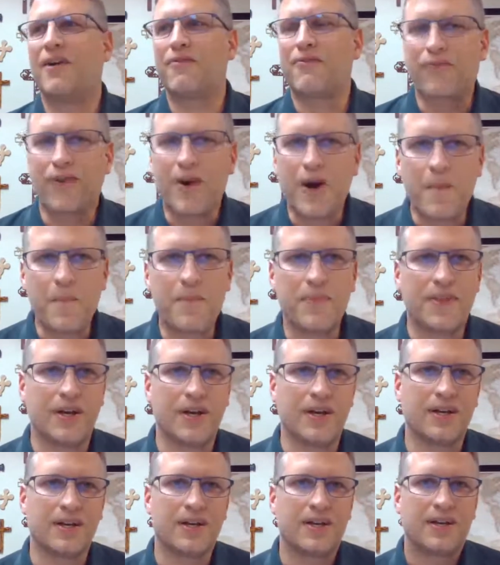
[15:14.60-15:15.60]
from
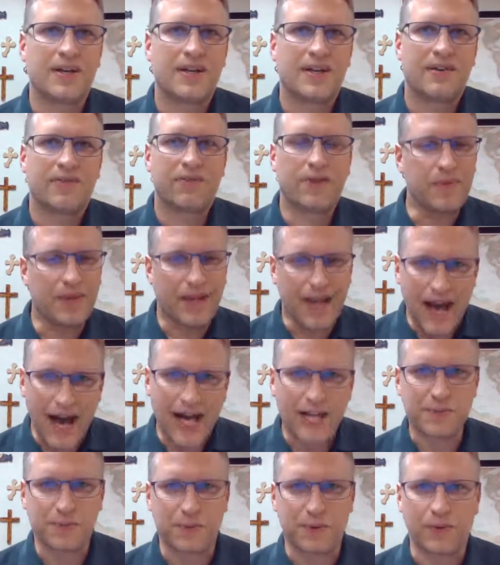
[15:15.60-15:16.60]
the
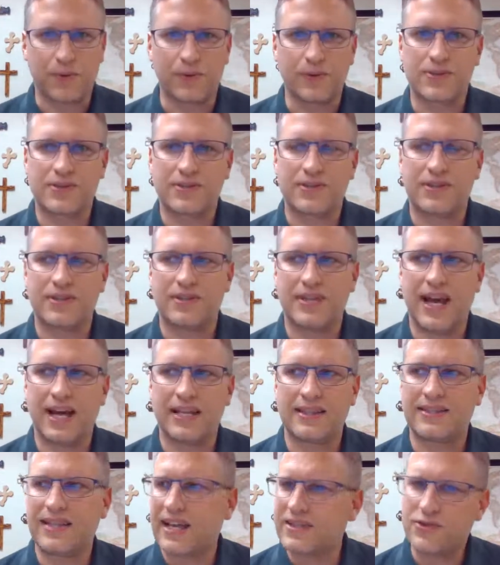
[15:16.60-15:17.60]
Gospels
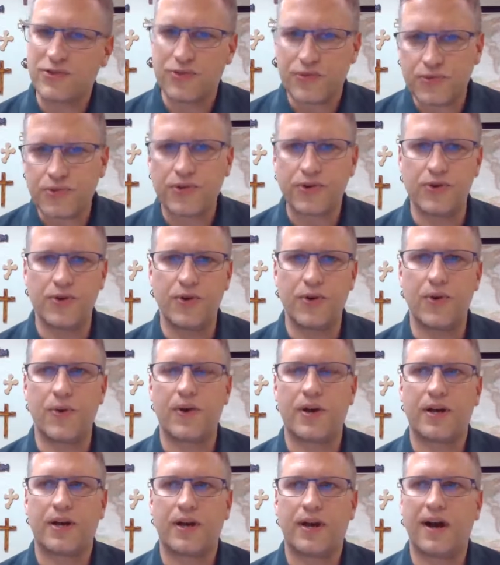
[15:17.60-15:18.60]
that that's
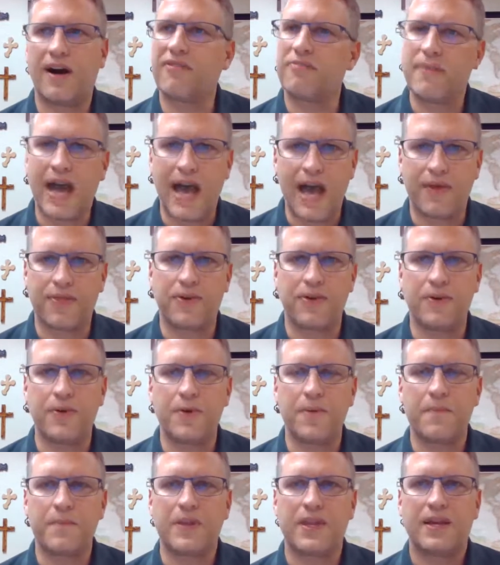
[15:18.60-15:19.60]
true of
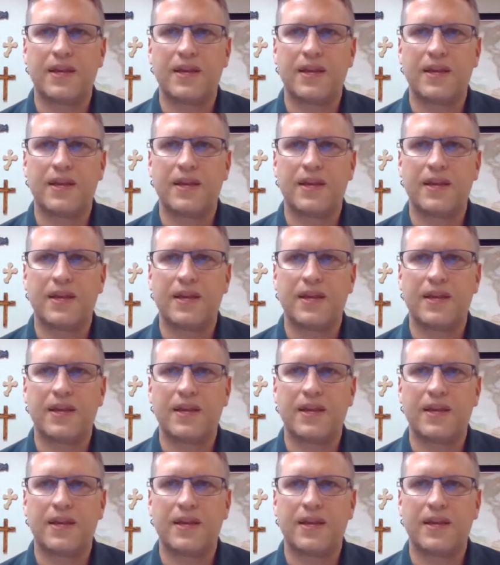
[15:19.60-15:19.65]
Matthew,